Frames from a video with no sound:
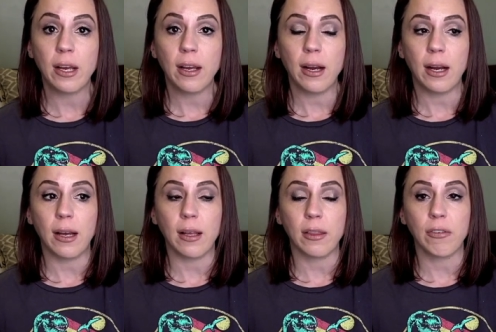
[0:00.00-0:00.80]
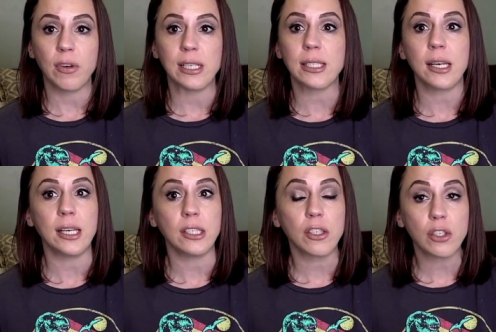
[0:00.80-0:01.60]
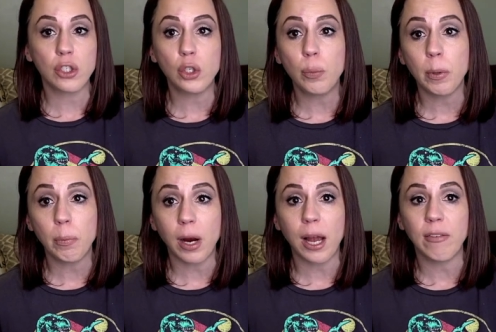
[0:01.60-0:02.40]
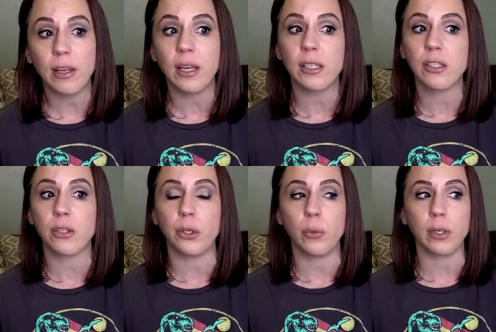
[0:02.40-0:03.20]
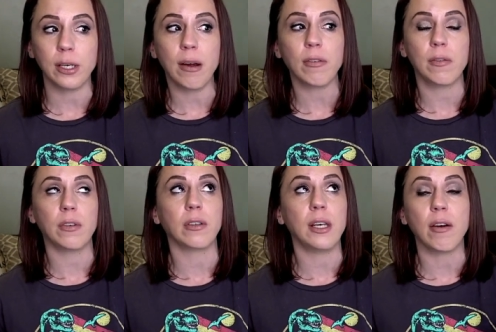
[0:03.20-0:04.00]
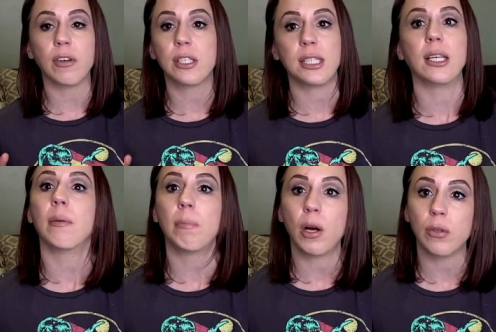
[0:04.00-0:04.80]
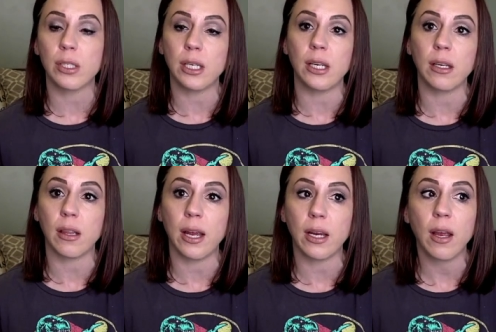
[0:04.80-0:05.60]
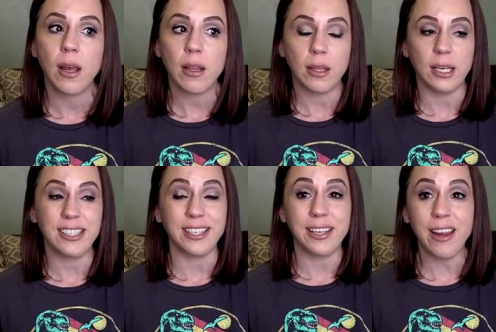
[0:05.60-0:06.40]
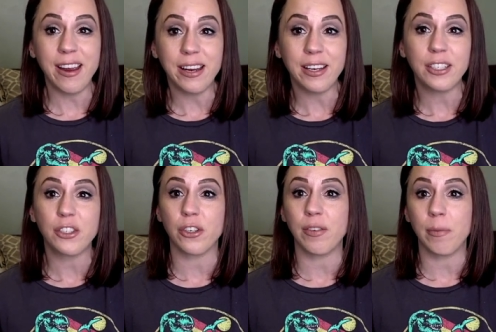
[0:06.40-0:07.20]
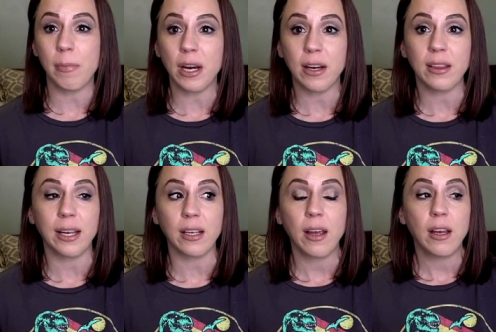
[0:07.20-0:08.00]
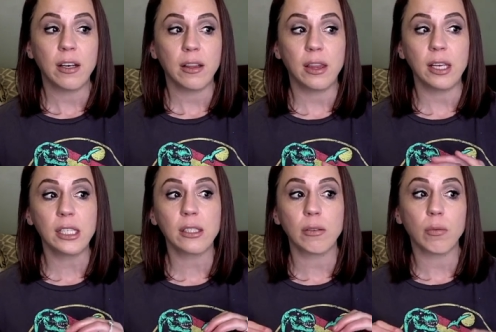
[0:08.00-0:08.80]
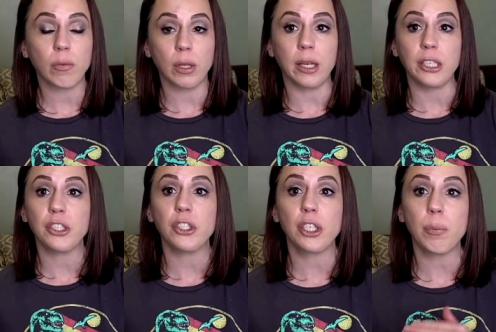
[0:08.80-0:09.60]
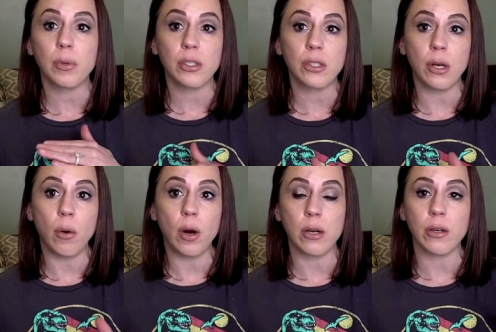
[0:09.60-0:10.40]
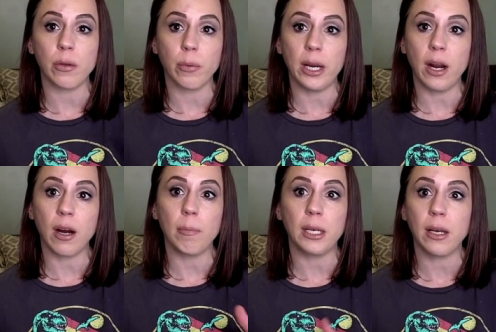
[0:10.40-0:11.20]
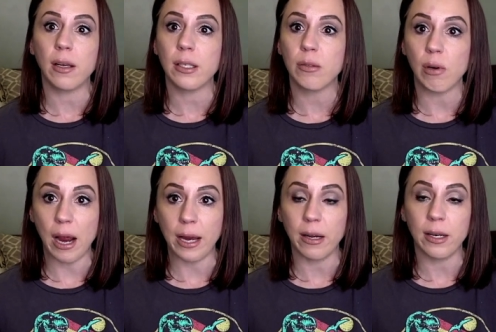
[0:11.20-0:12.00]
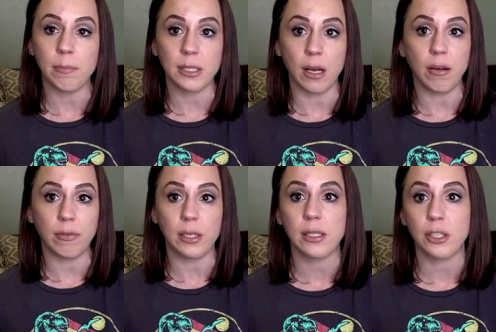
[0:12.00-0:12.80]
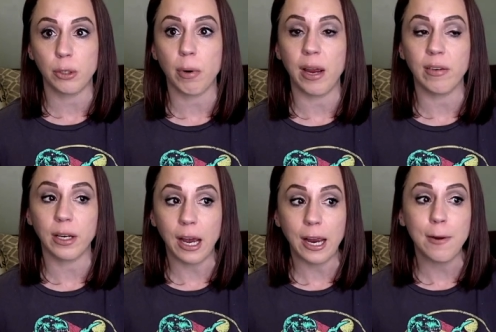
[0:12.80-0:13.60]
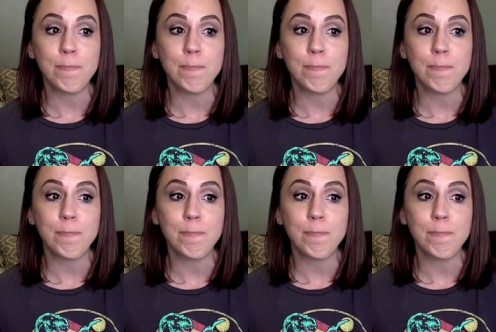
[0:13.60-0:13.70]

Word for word: Uh, the friend said he's super private, so you will never you'll never see him posting like that he's engaged or even married. Like, this relationship was so under the radar because Ryan himself is such a private guy.